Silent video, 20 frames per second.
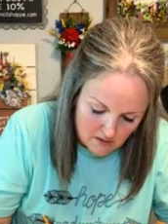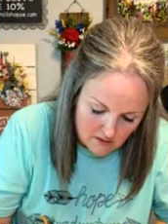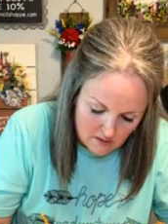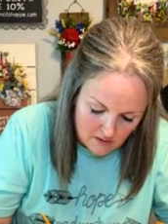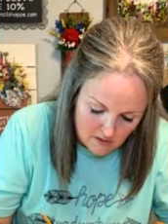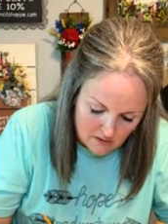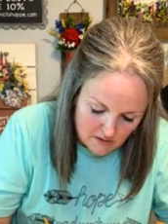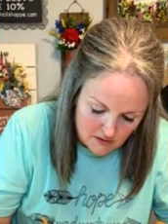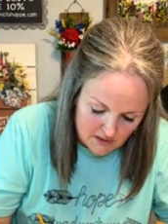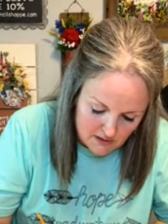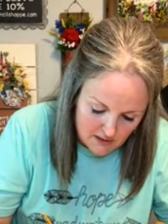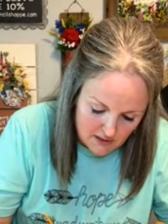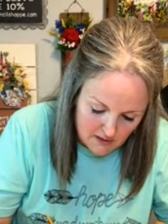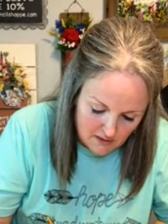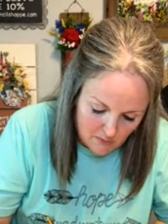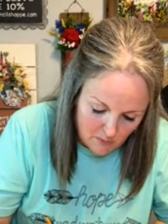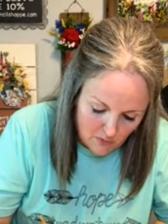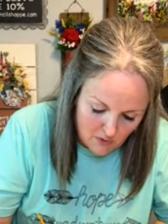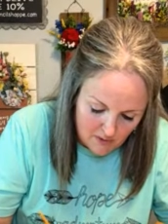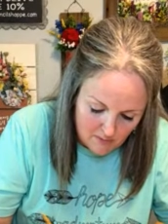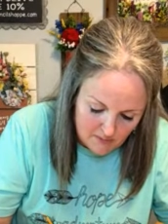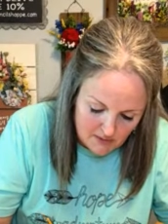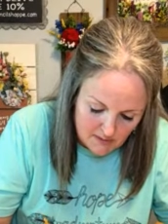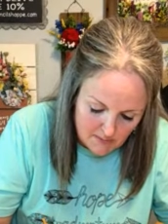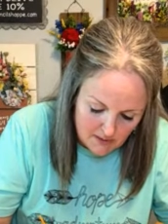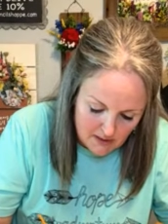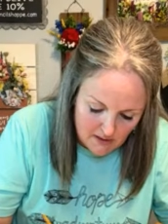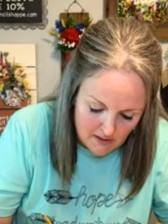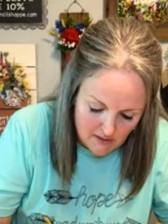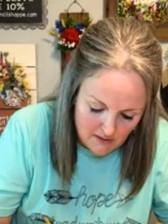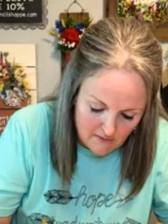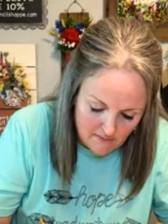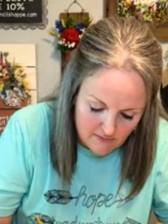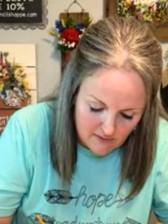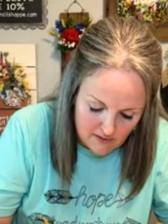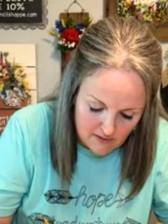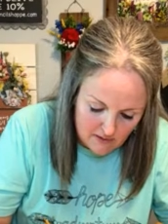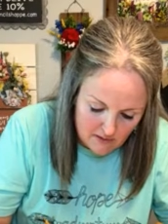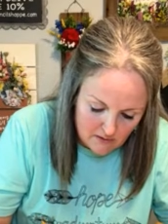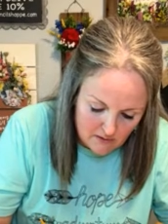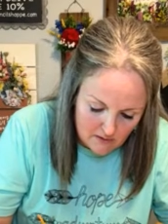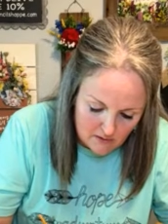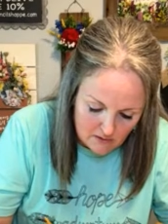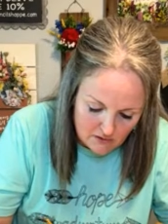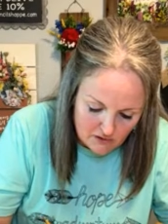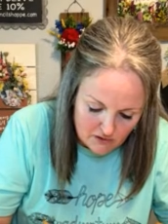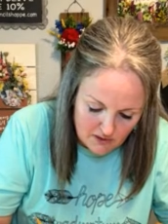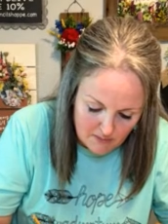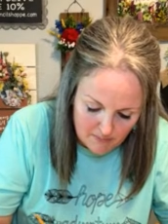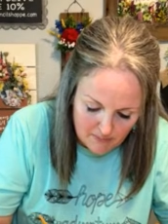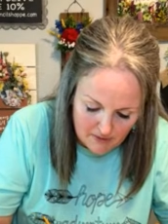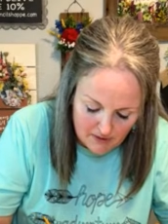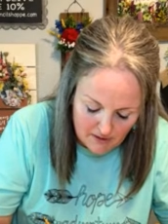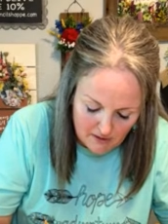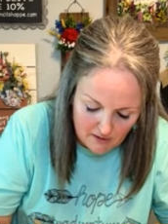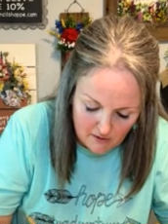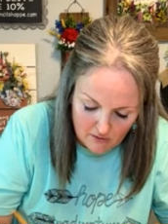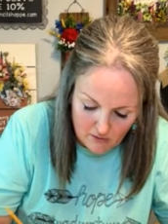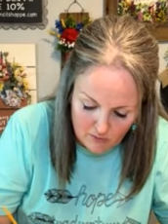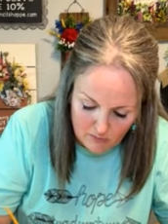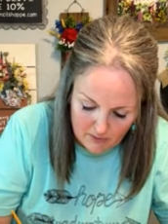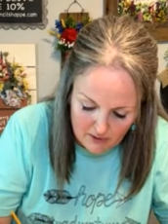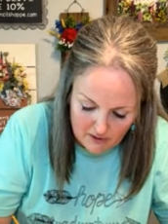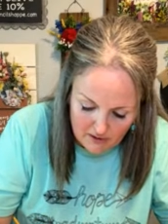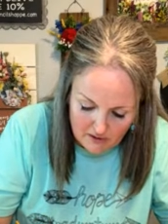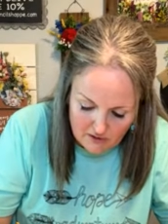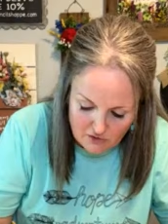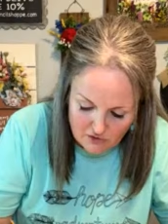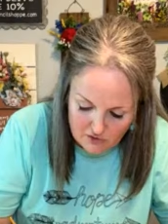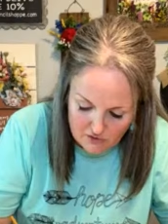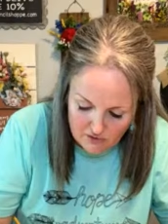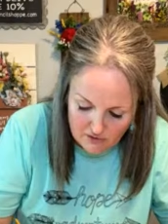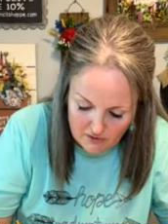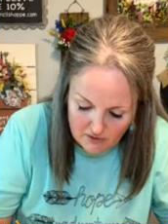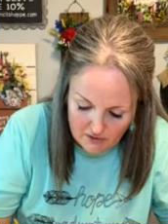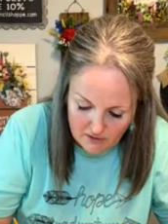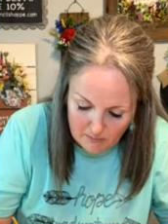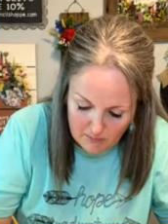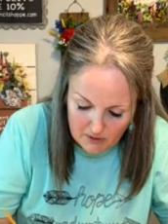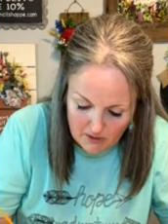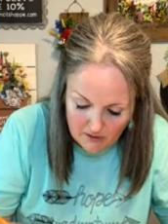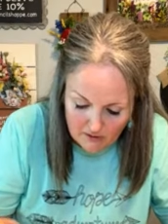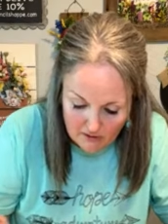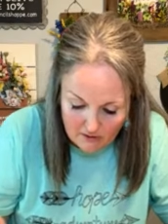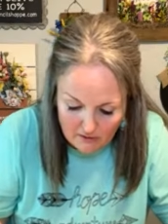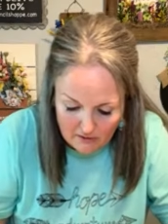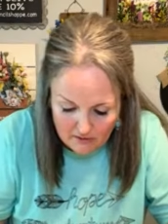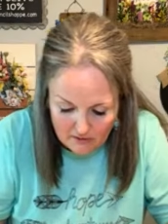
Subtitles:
just kind of want them to be even or something. Oh my gosh, they're getting bigger.